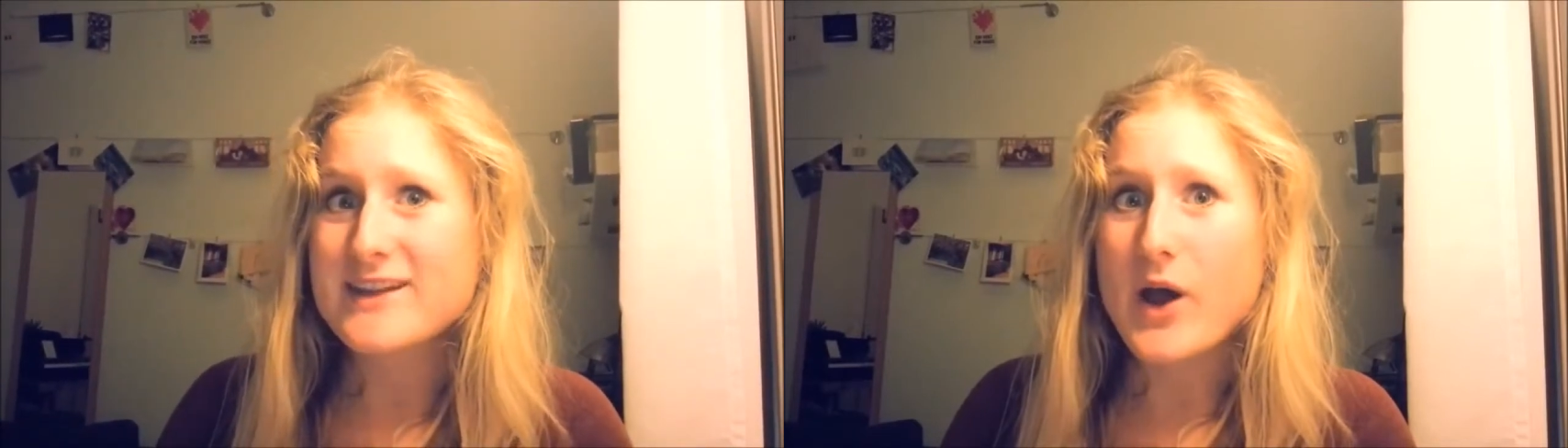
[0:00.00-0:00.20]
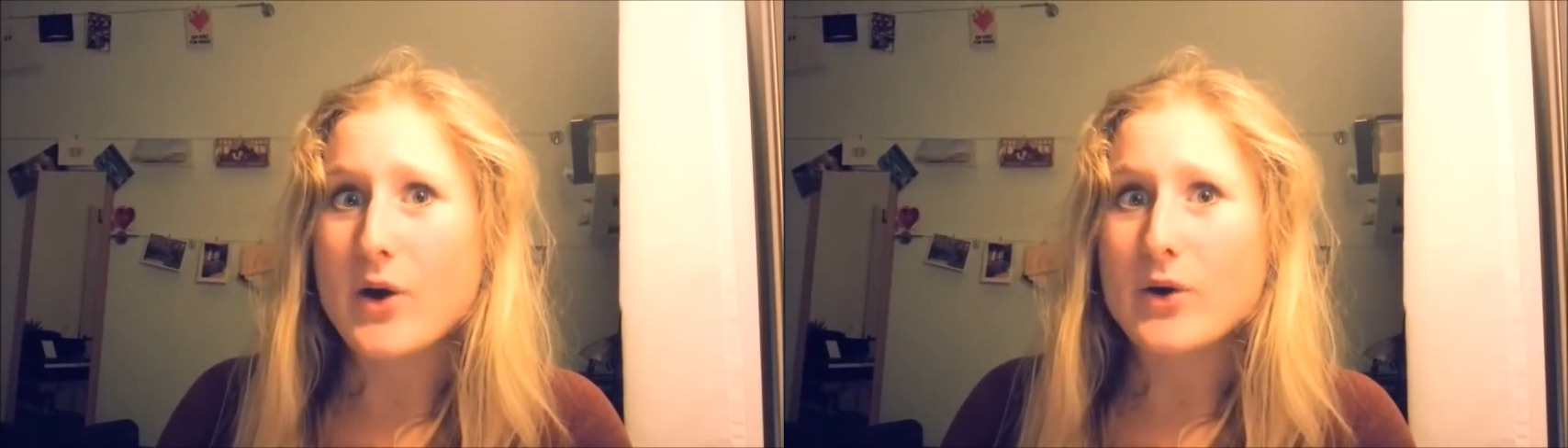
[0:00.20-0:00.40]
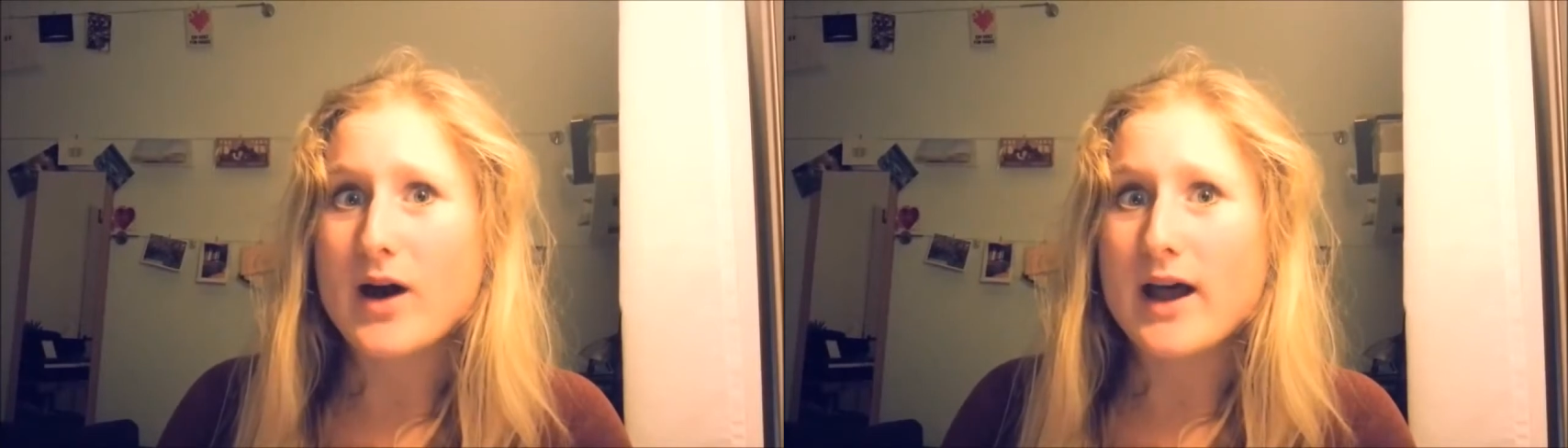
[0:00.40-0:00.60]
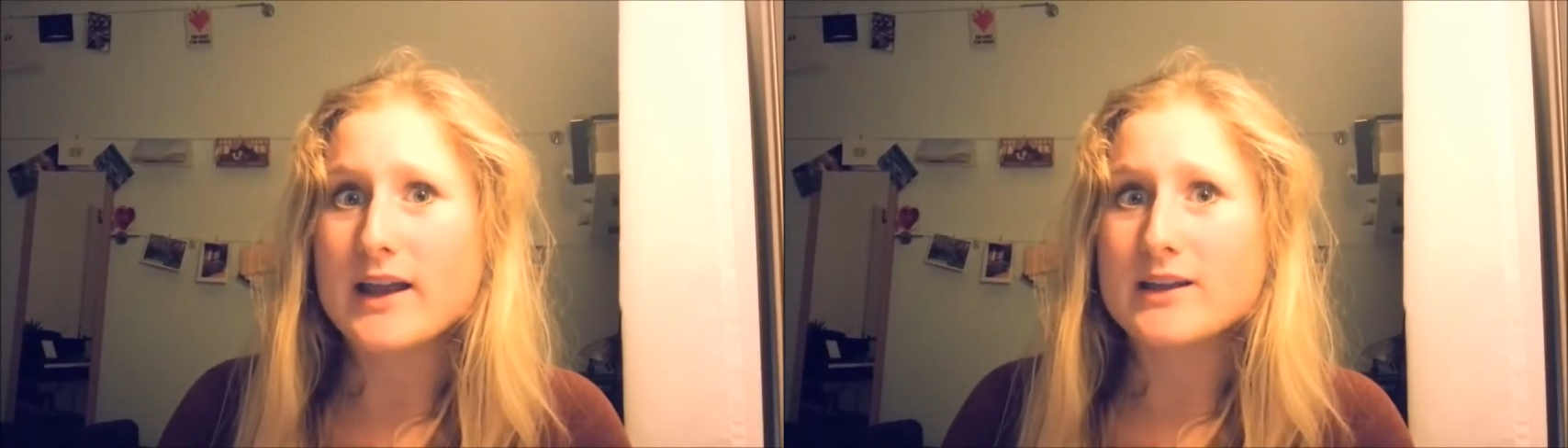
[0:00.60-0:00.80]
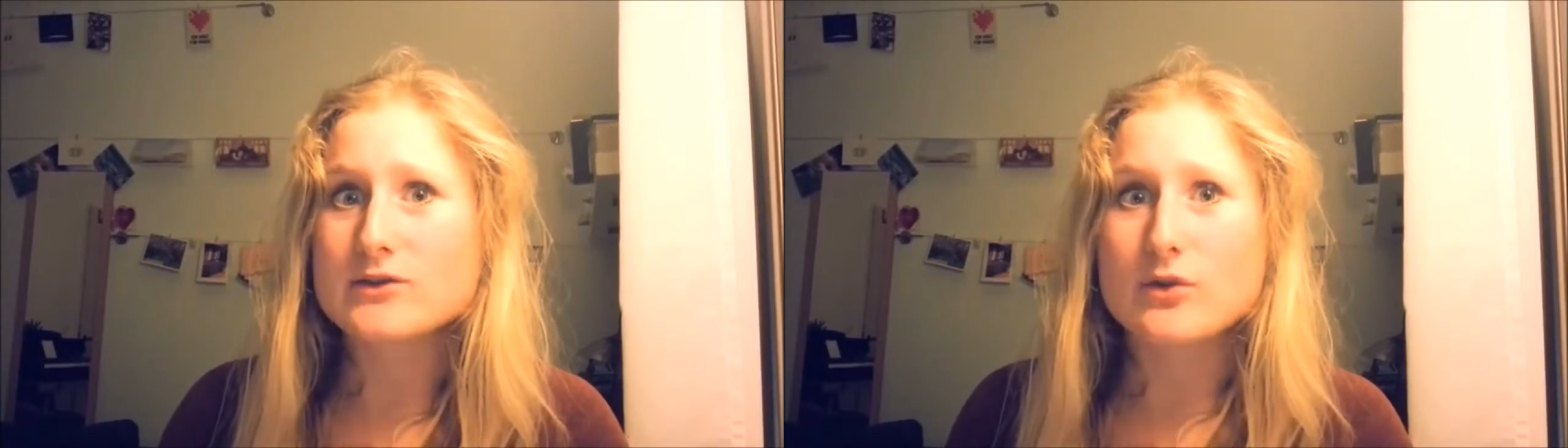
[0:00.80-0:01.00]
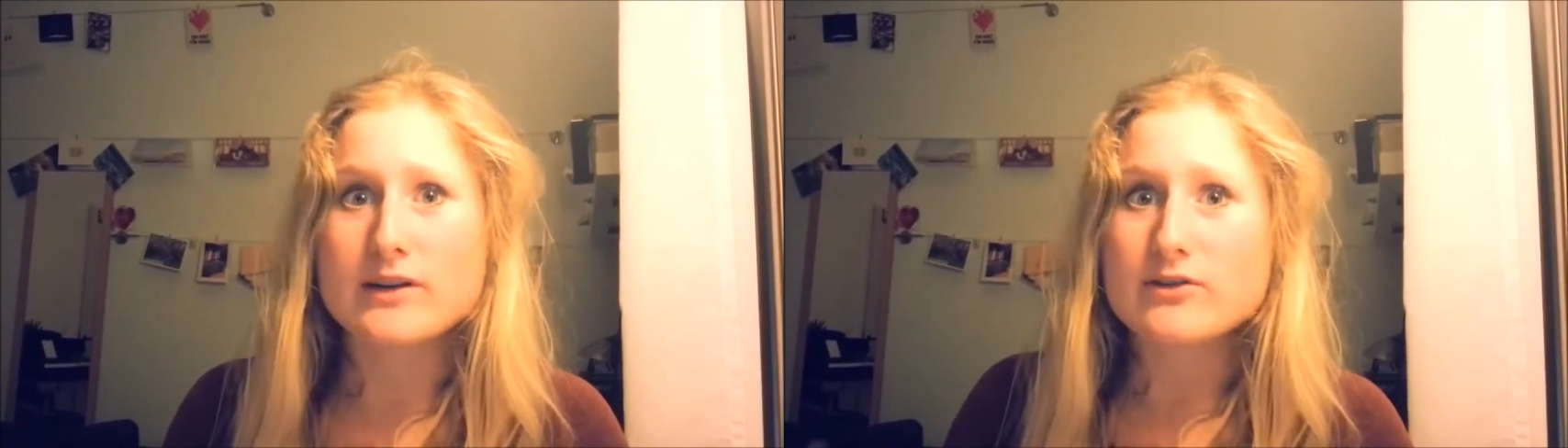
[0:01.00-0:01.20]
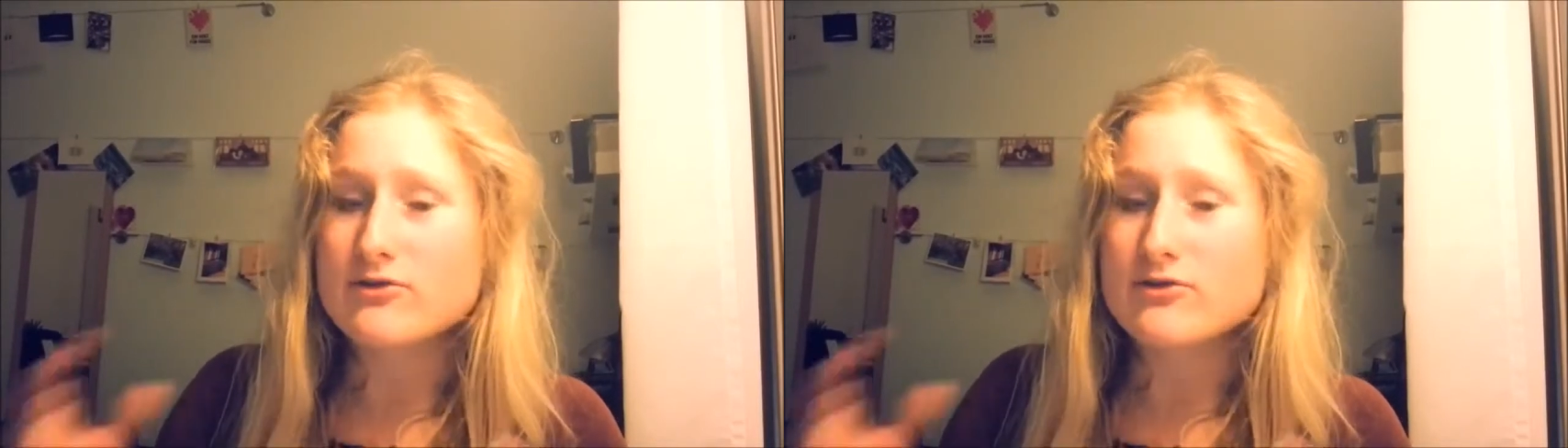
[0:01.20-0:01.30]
So I totally